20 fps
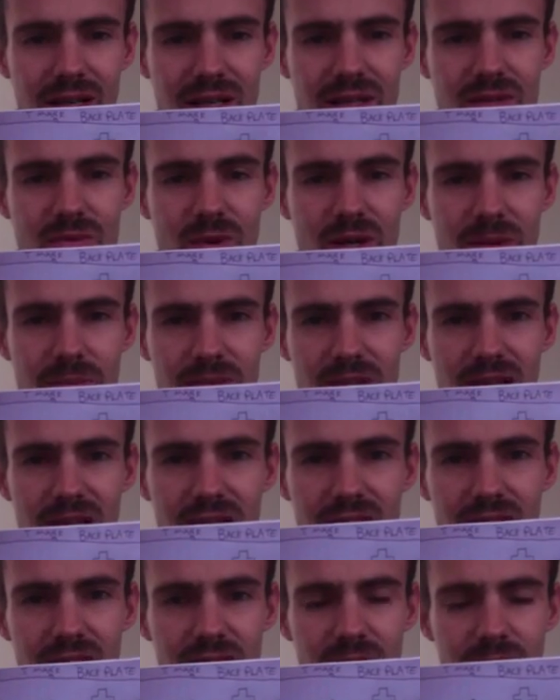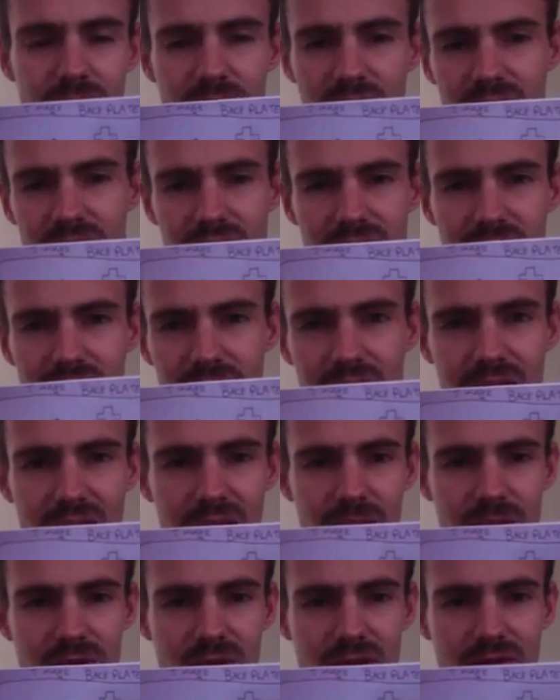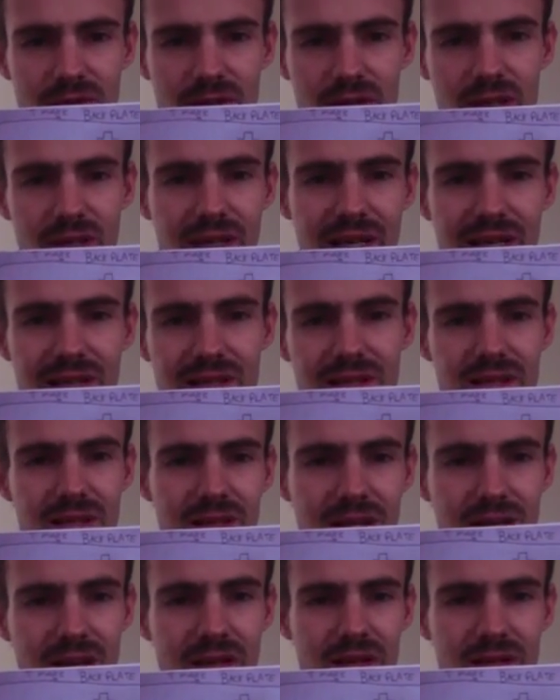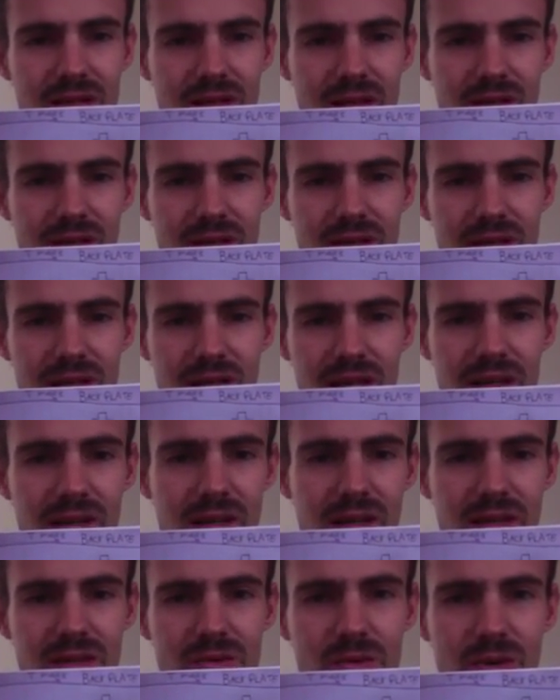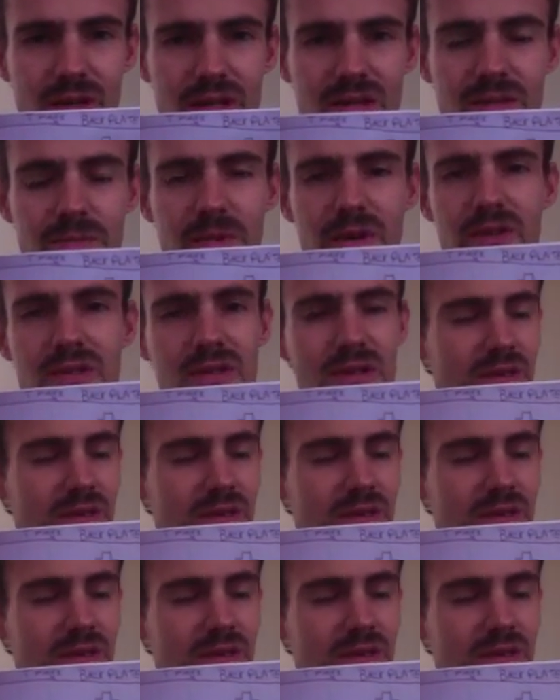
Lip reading: what I'm telling you. Adjust the camshaft so this gear does what it's supposed to